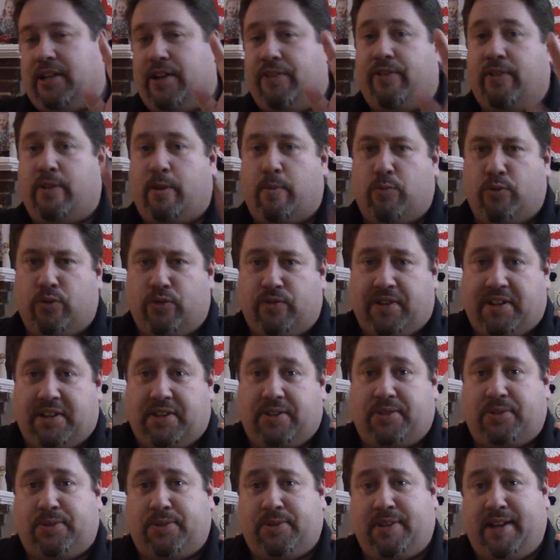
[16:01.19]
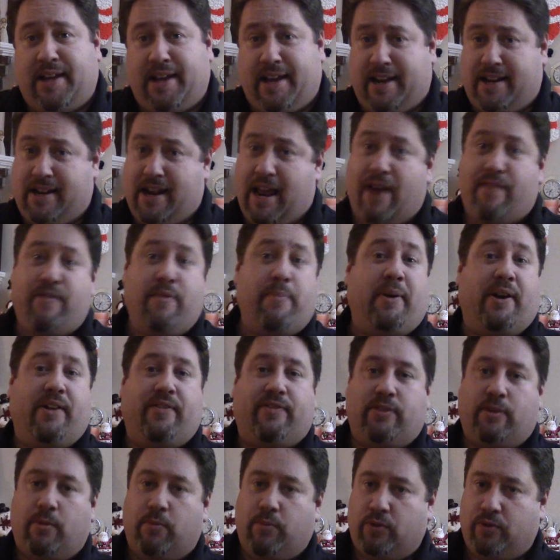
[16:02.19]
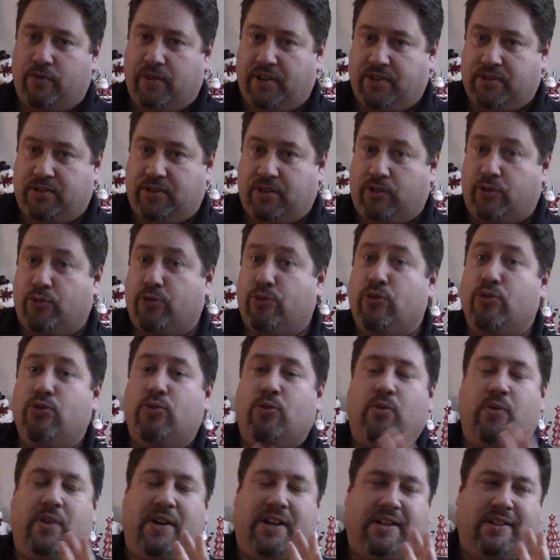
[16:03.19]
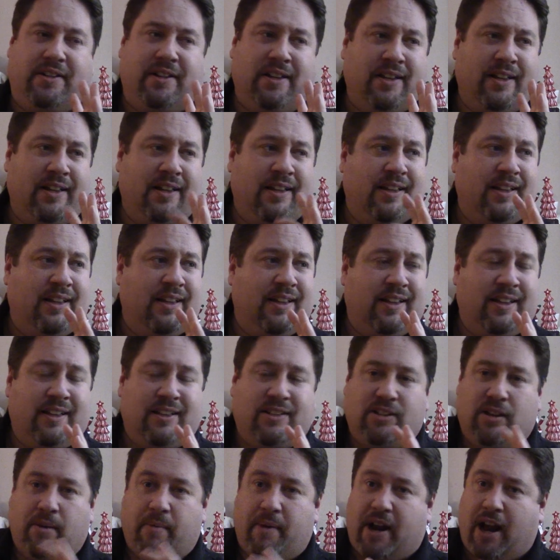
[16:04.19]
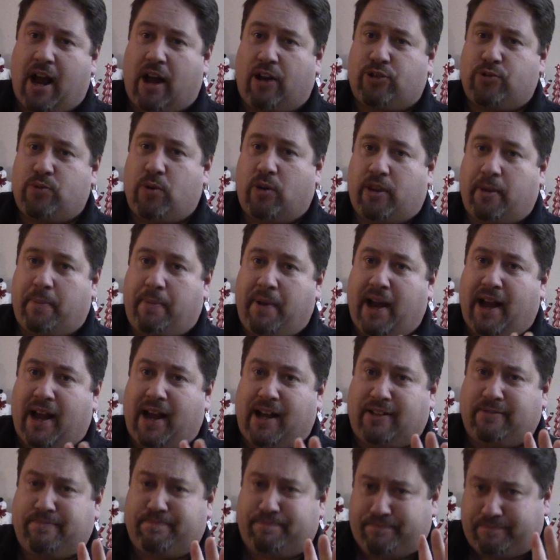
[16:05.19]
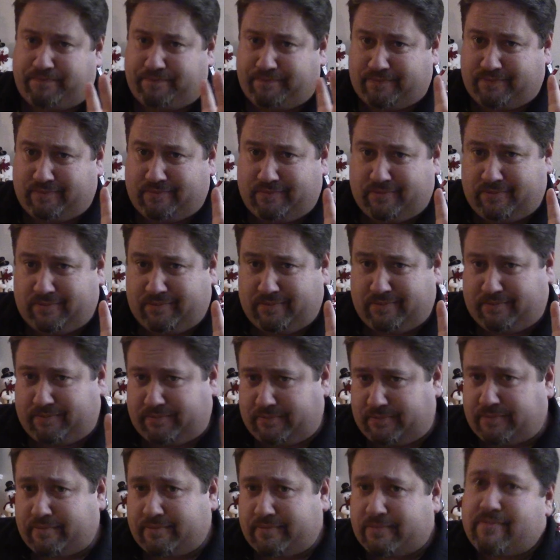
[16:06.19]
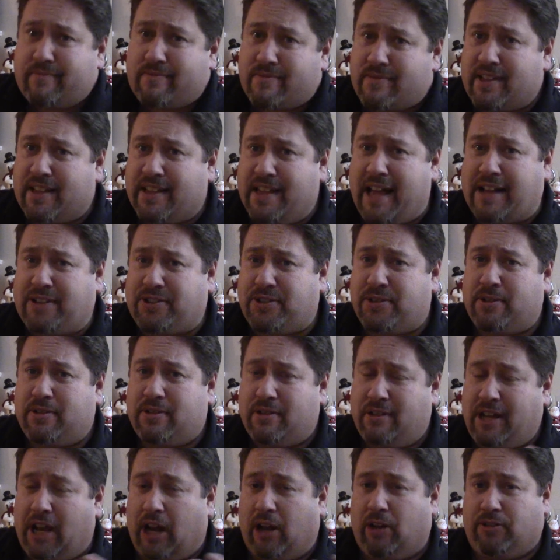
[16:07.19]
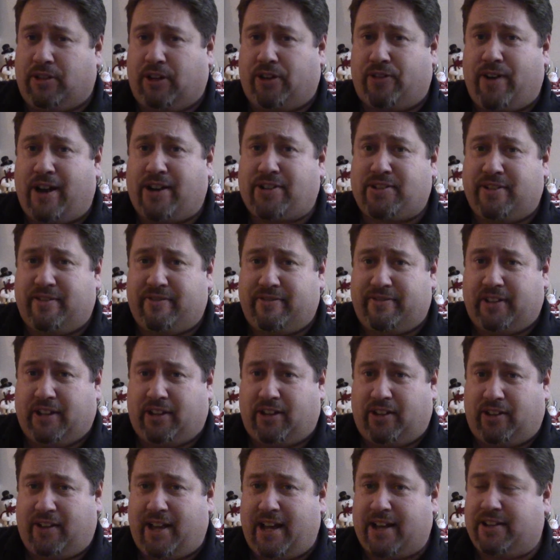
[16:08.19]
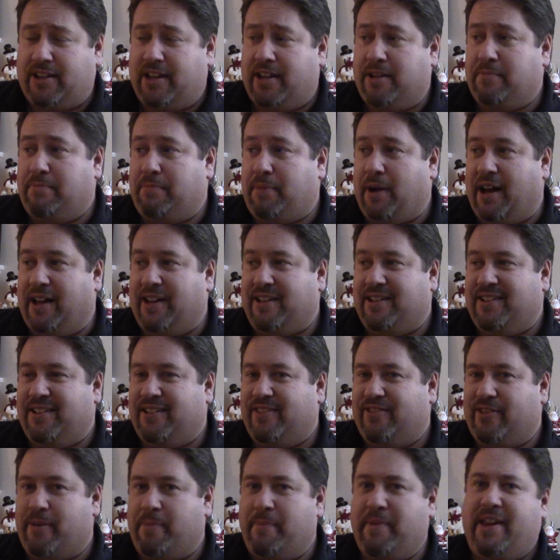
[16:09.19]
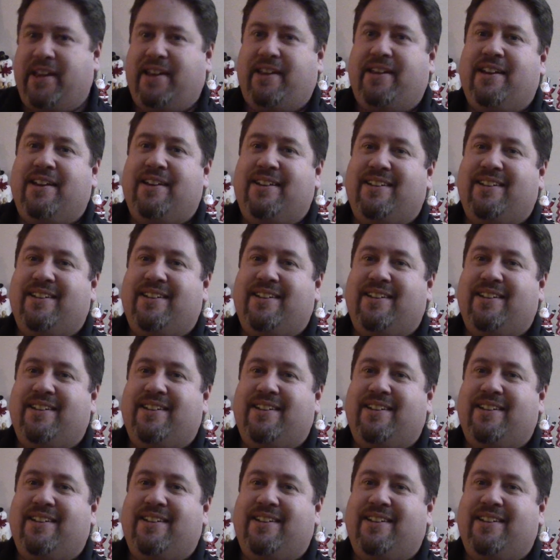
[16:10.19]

from the movies and everybody from the movies, the crew, and no matter how small the part. That's the crux of the collecting. But for me,